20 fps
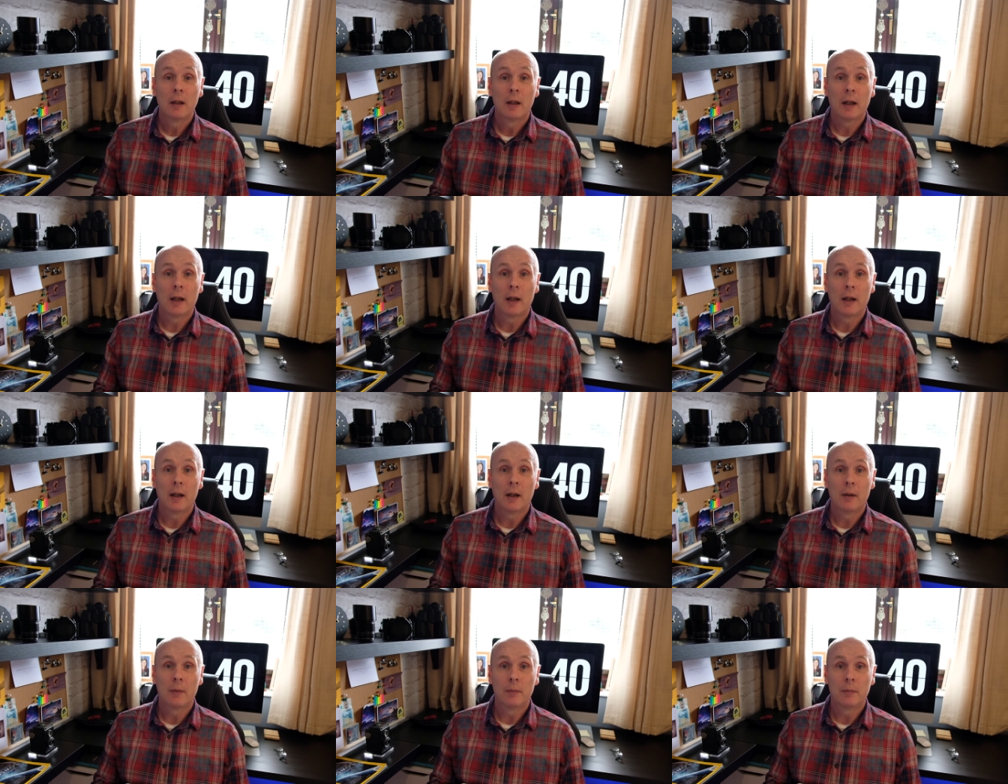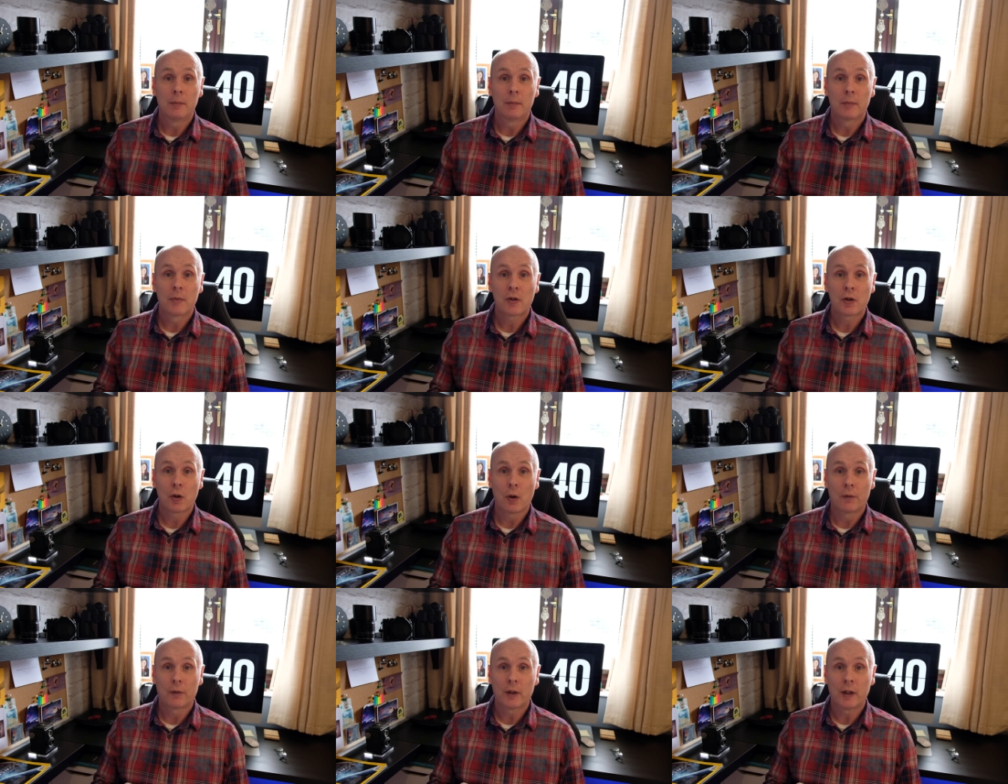um,
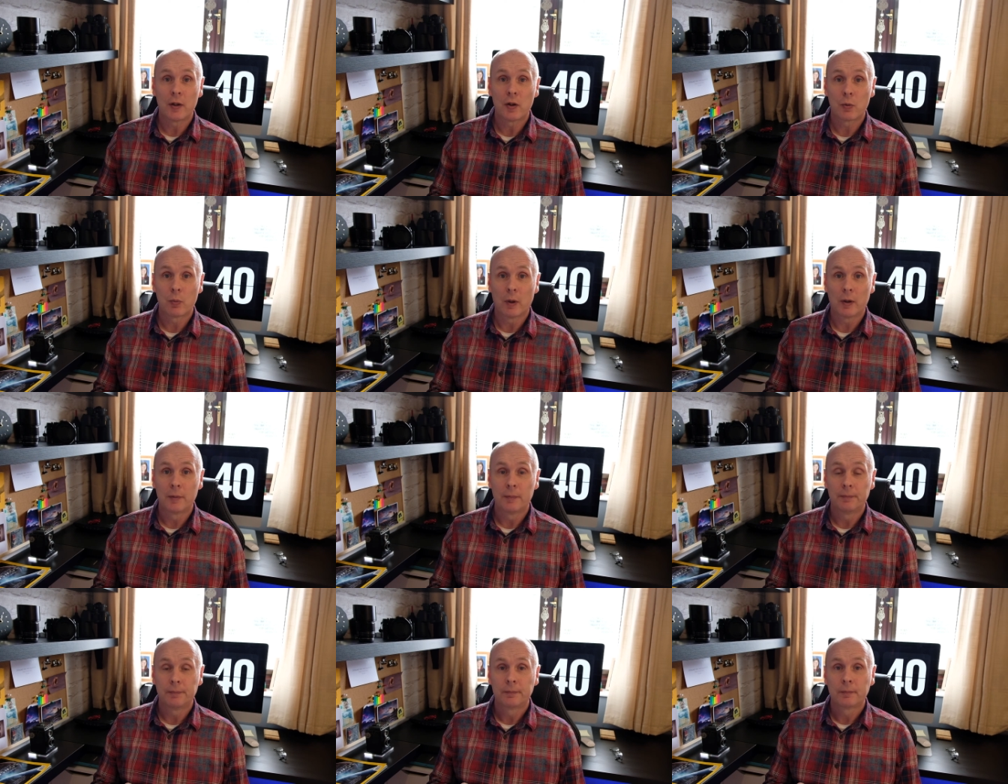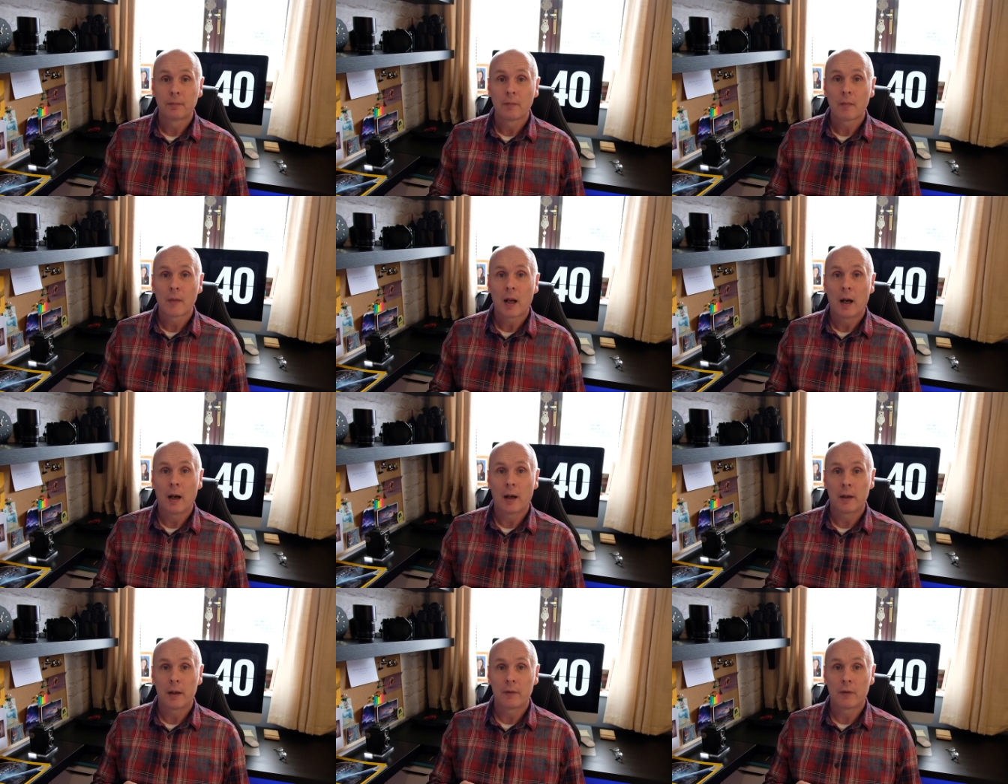soft edge one
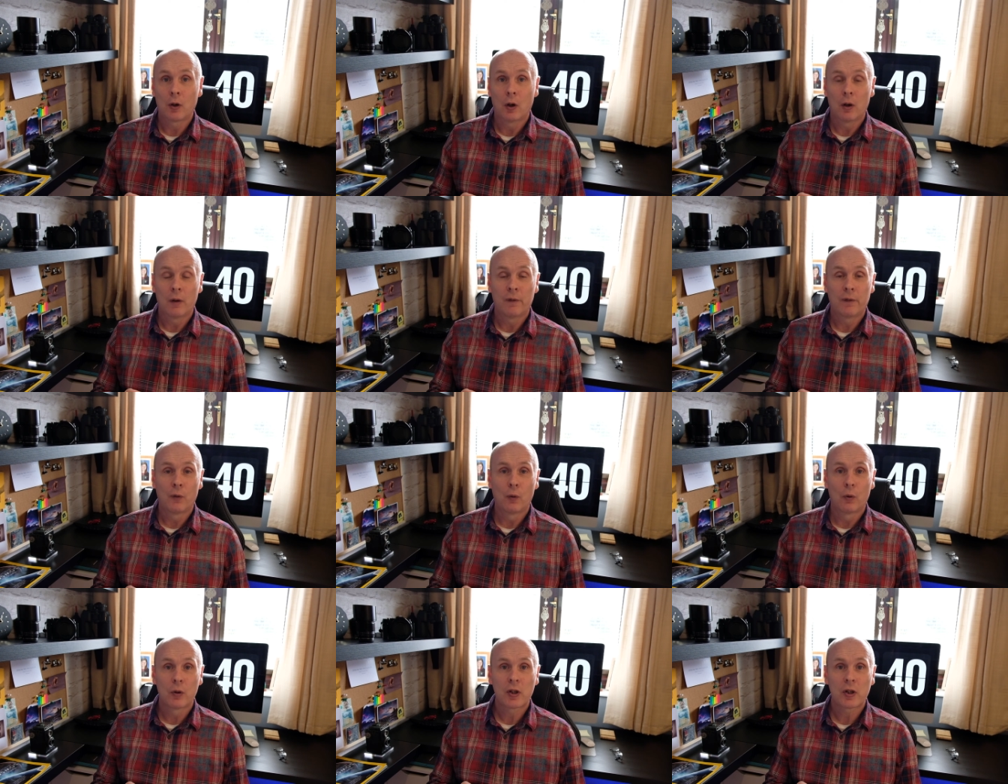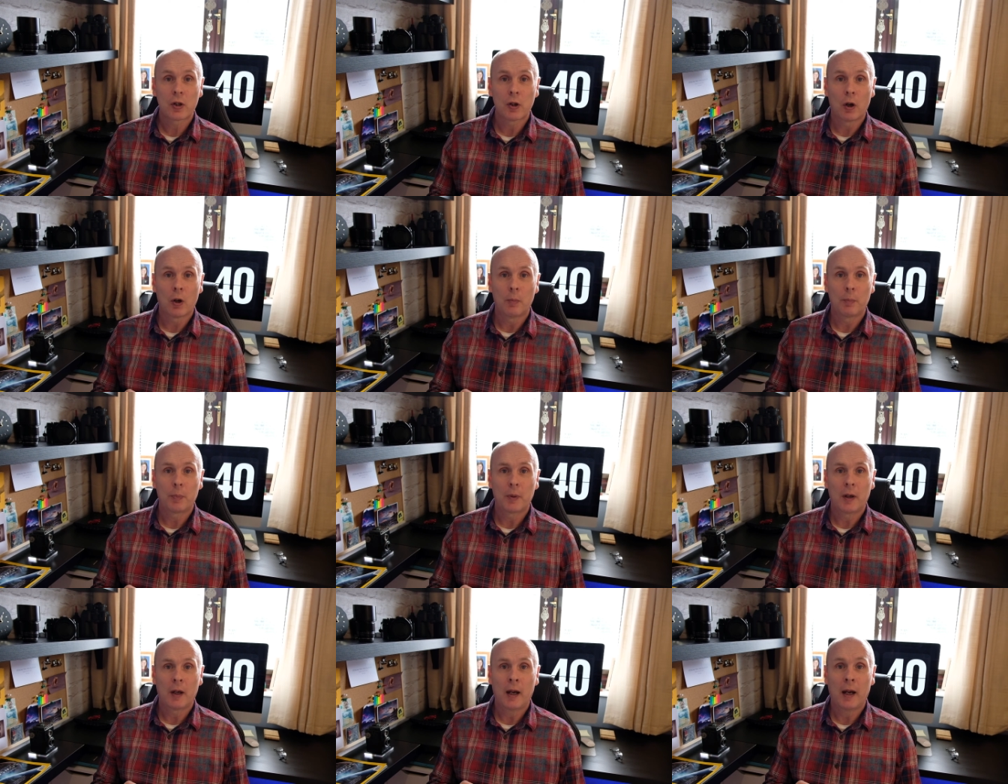and I've got a four-stop
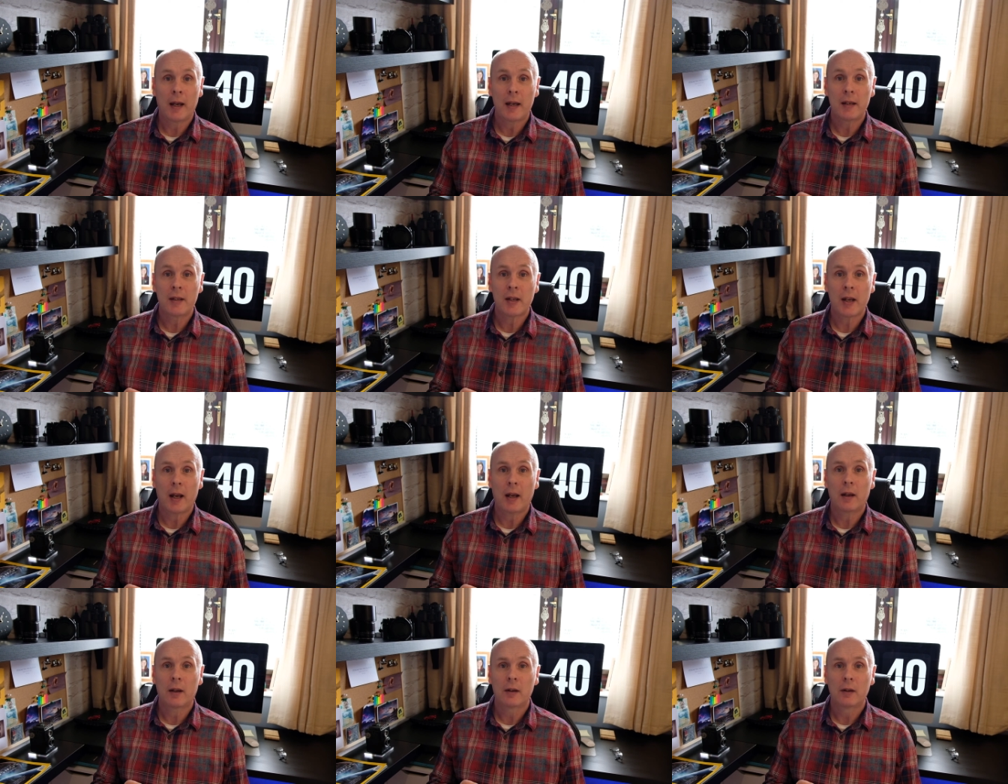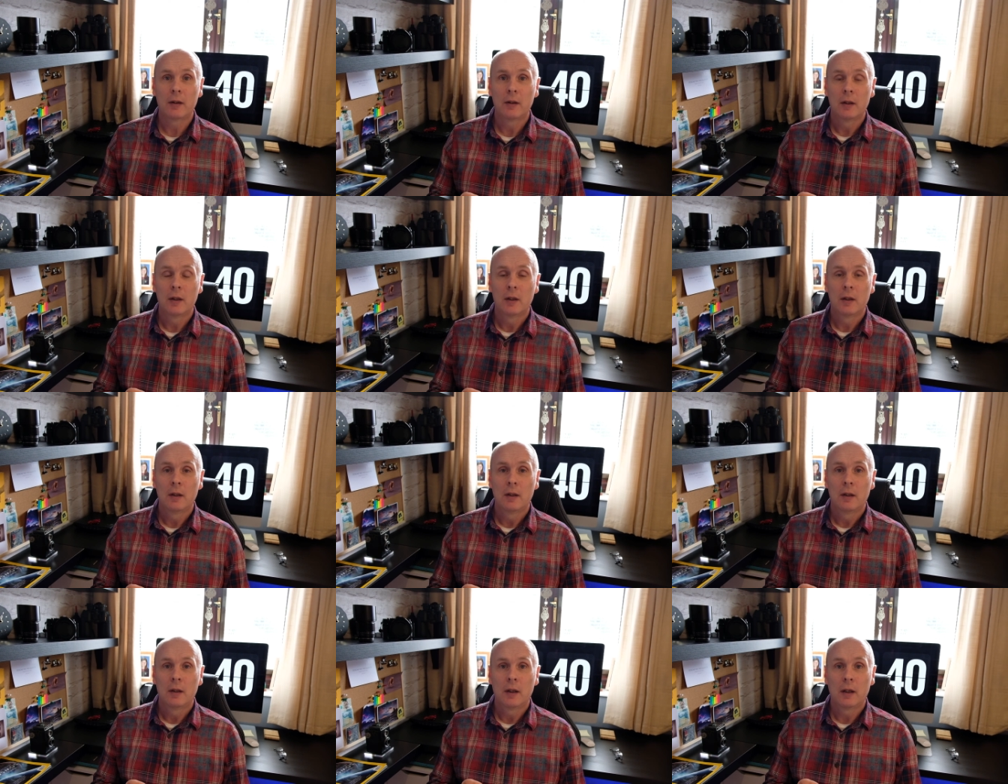Hitech
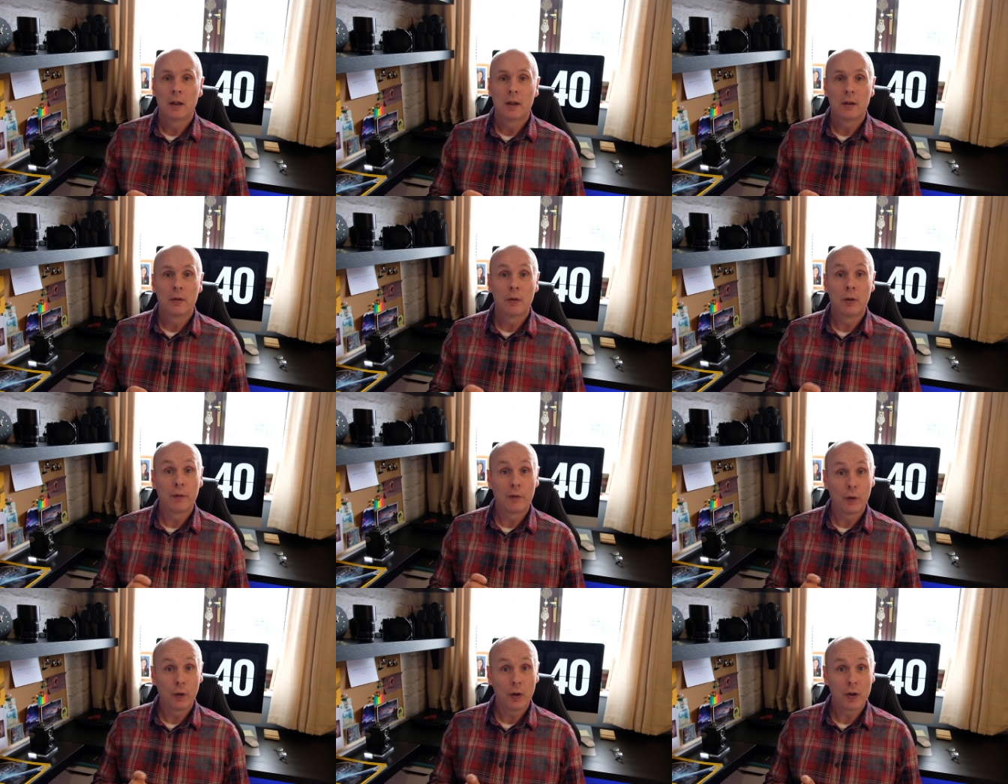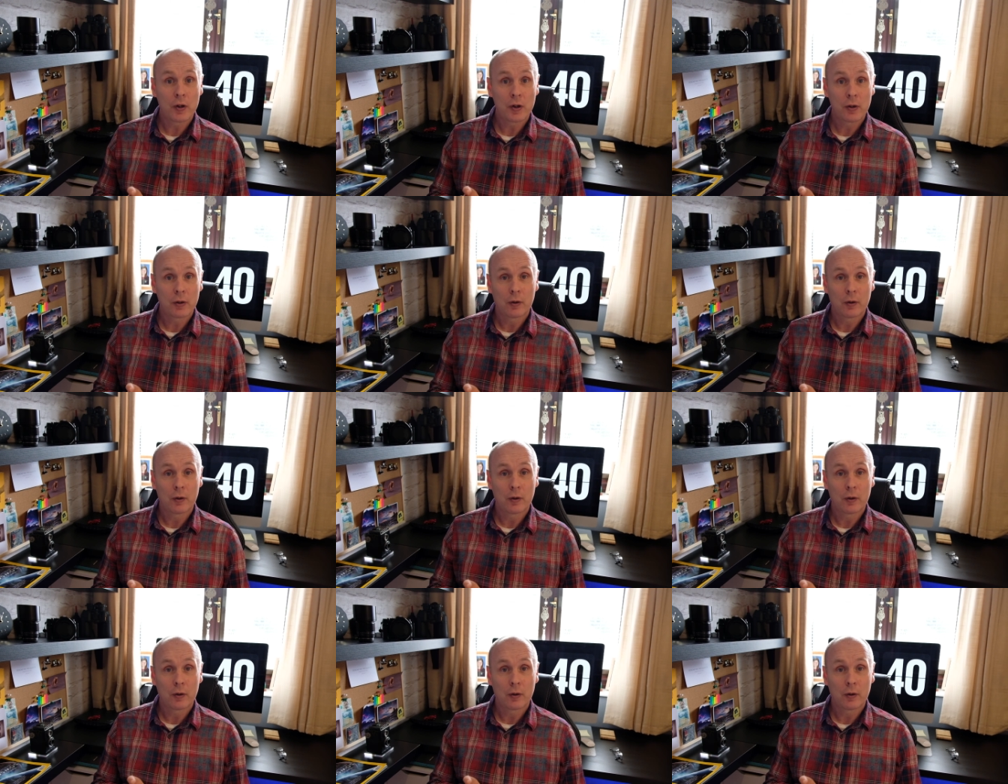uh, reverse